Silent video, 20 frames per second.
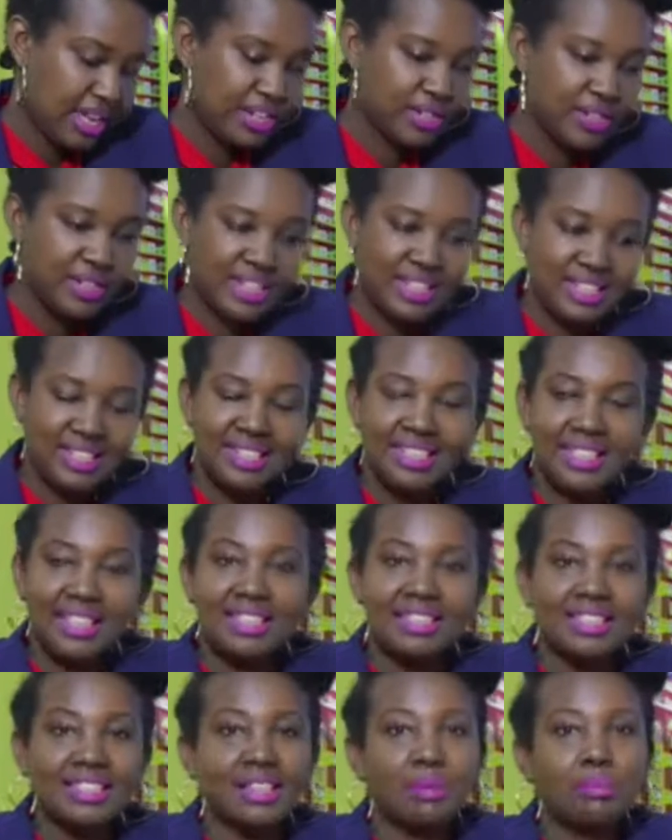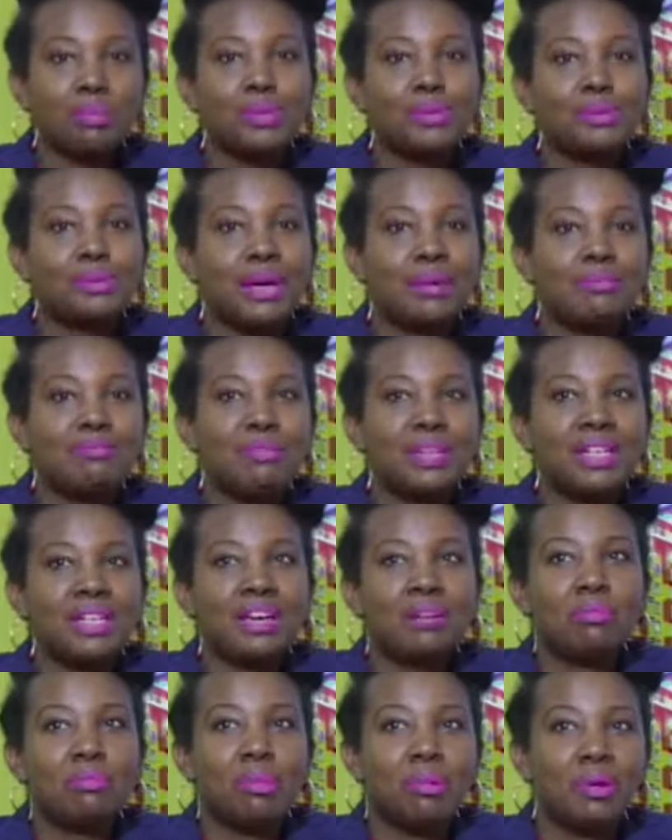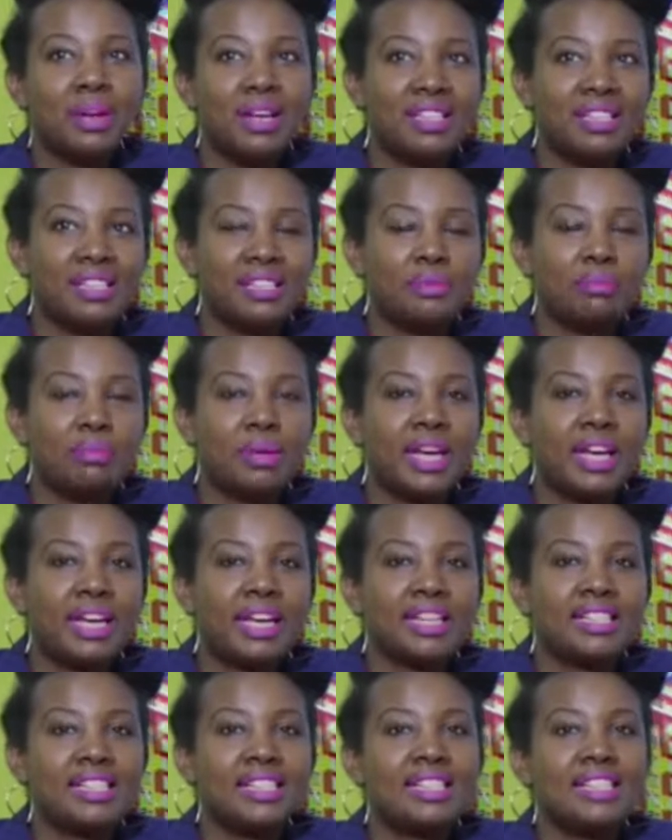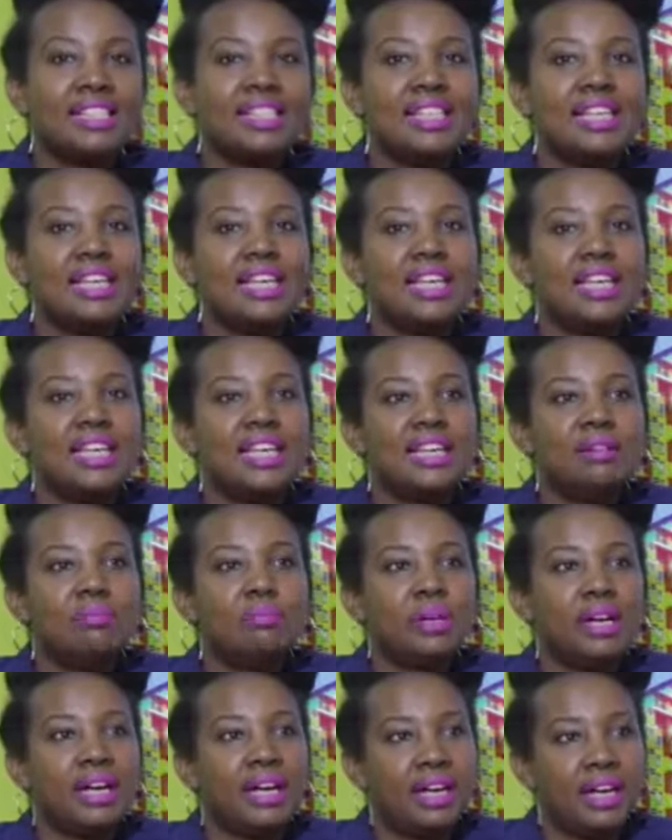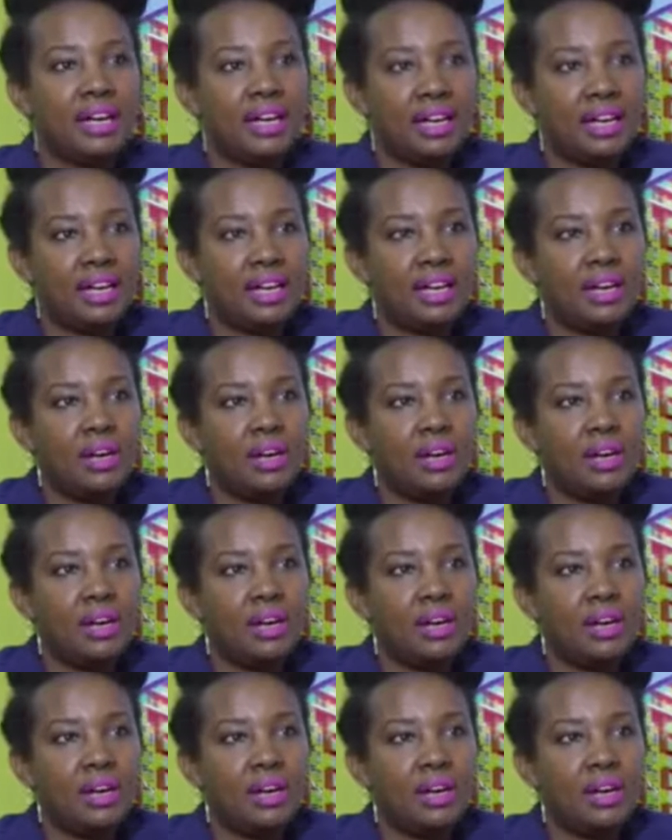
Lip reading: a unit that is supposed to have been appraised by KCCA, by